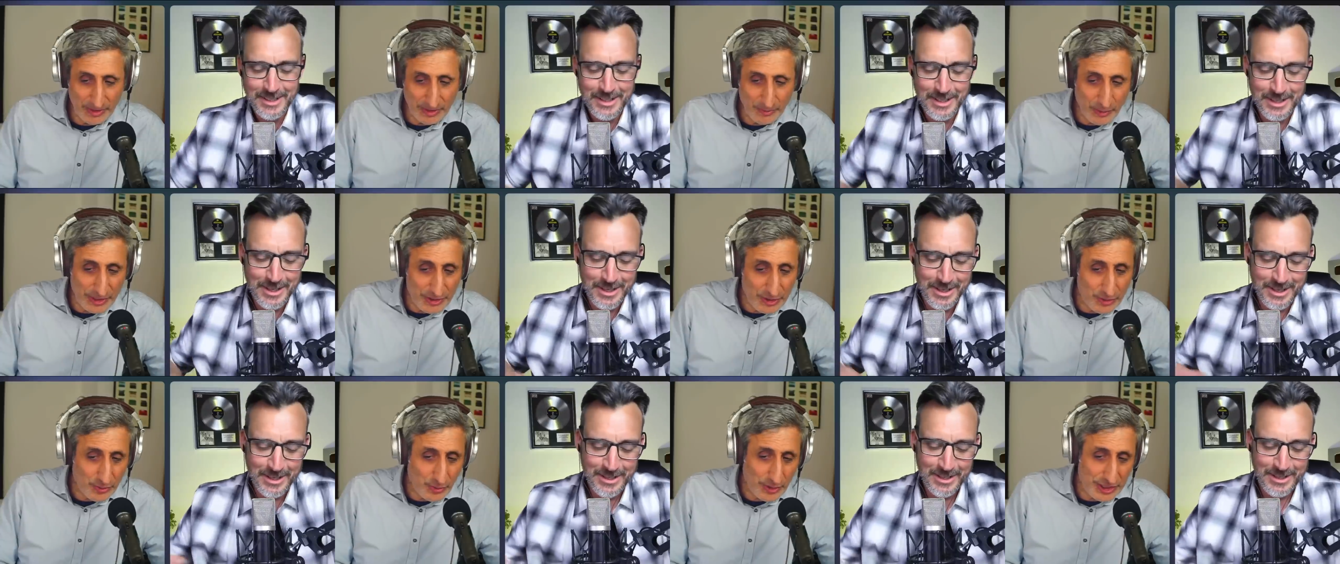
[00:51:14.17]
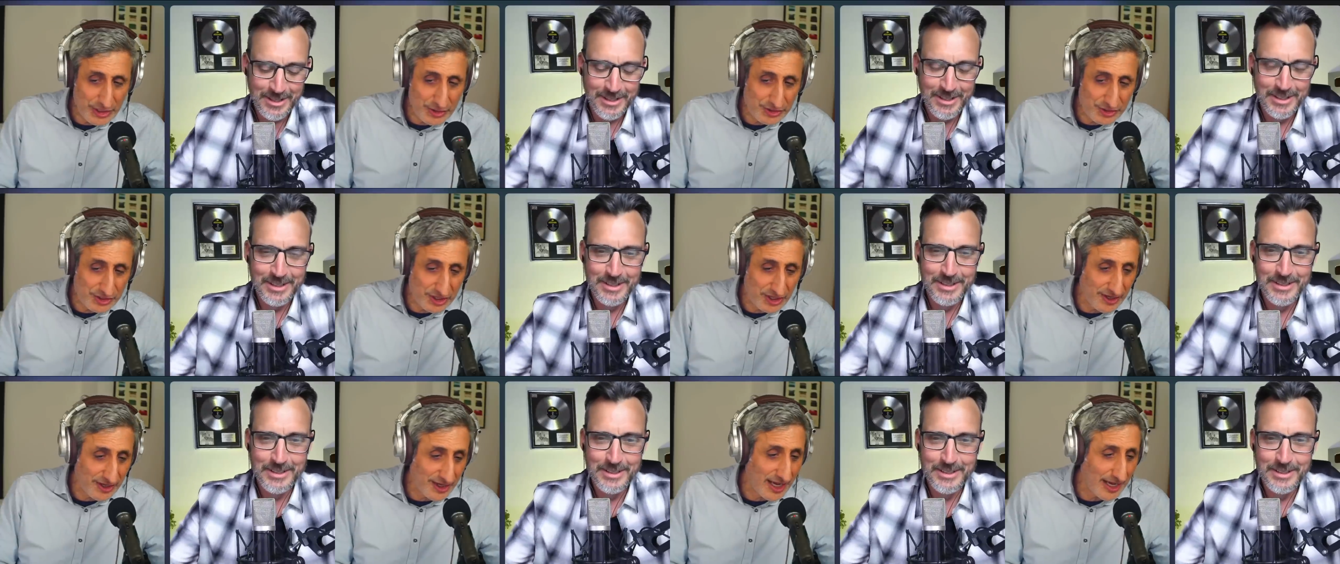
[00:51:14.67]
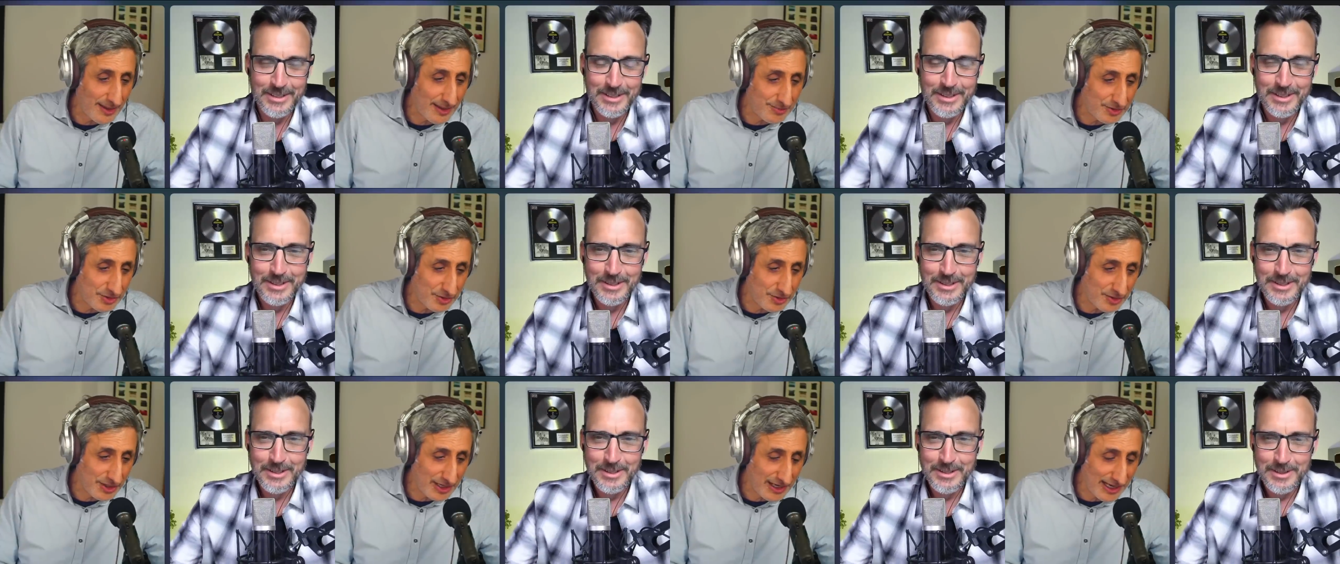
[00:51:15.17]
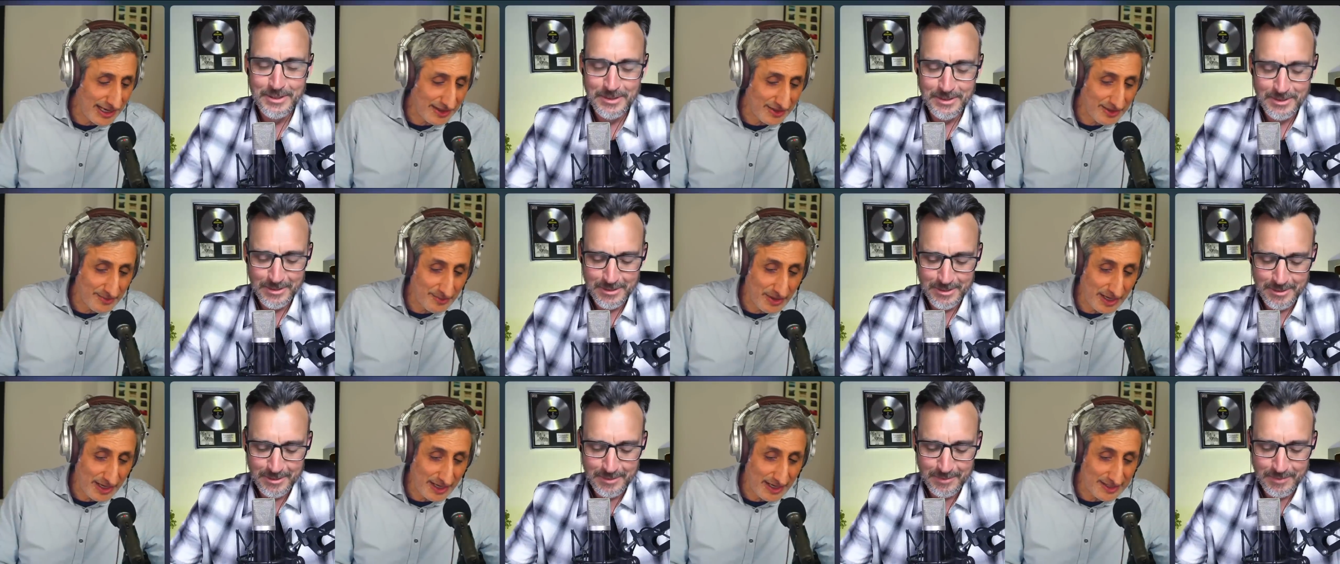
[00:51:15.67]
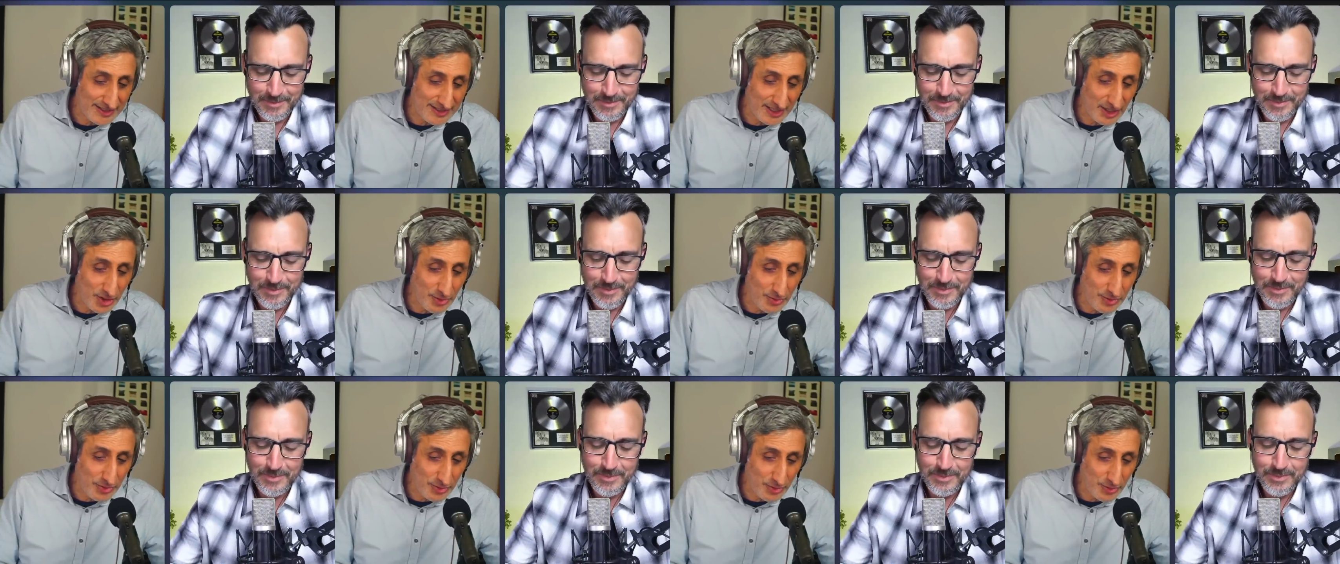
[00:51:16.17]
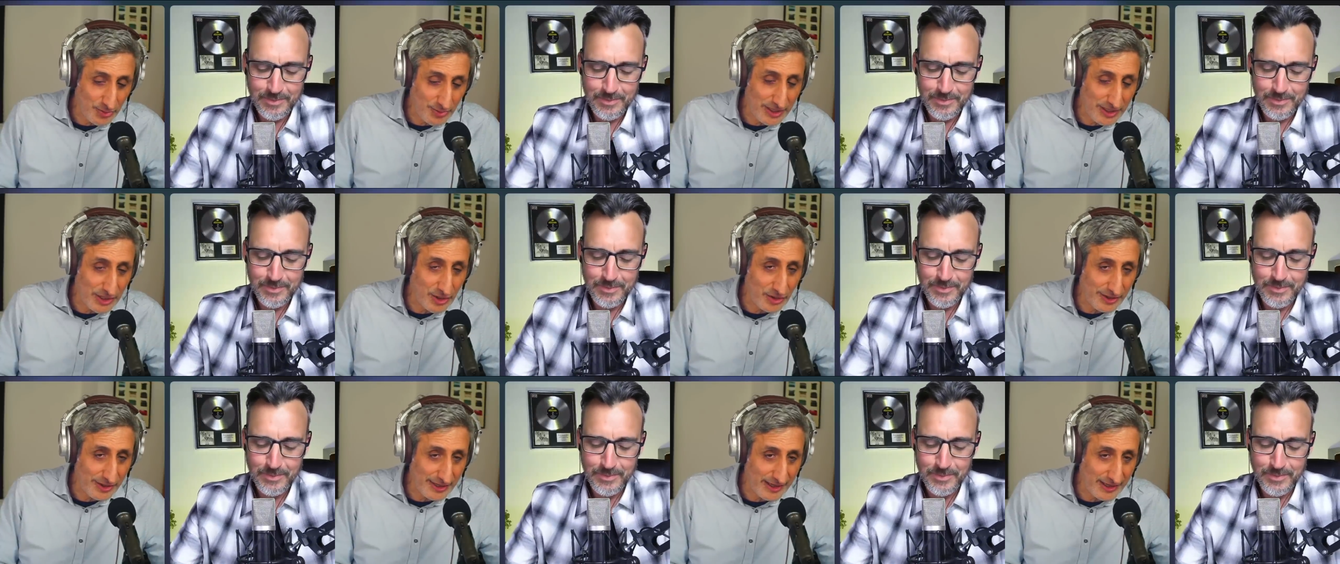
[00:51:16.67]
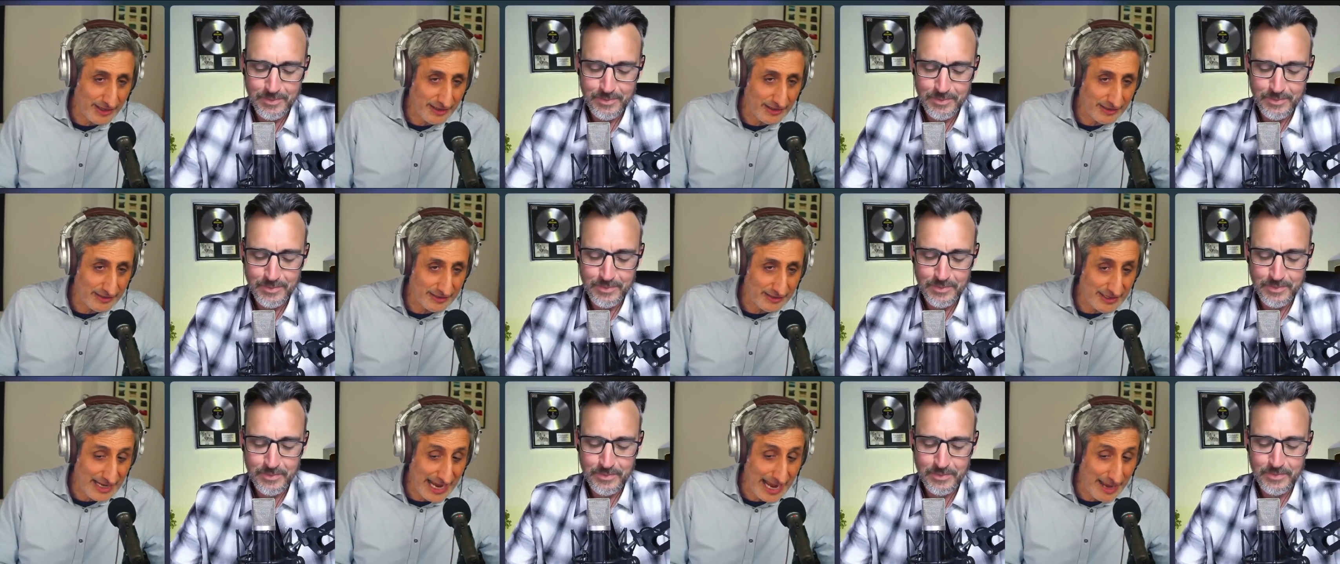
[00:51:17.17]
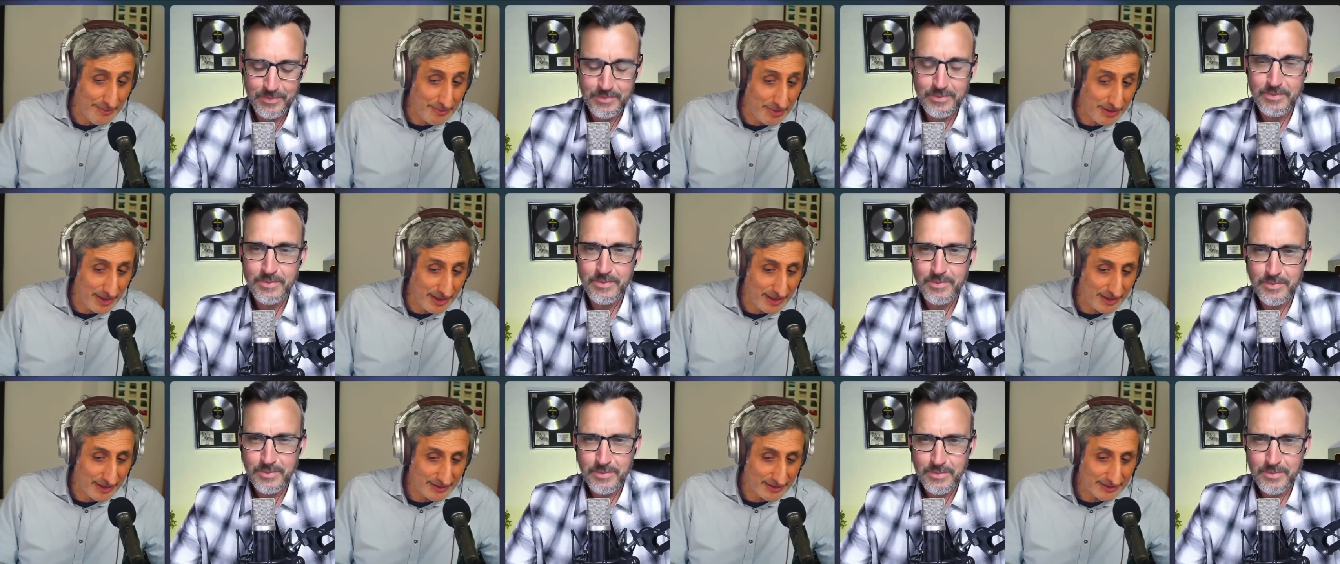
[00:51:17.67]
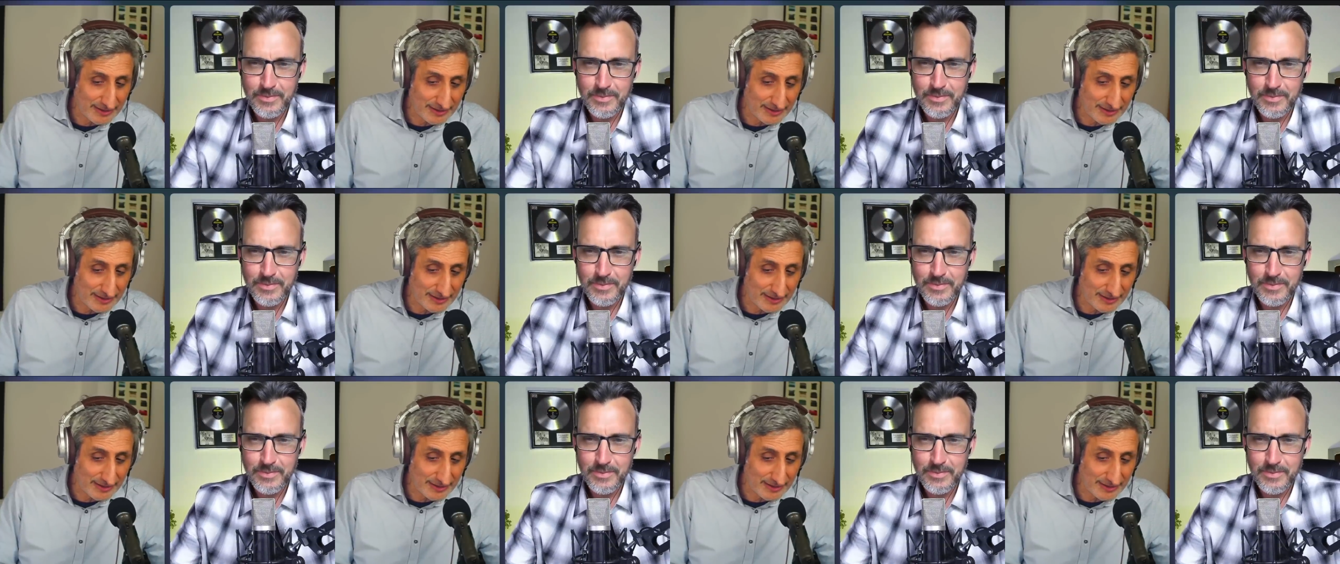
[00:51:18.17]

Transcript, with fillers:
Speaker 1: but when you when you turn up to collect the prize, I hope you'll be looking dapper.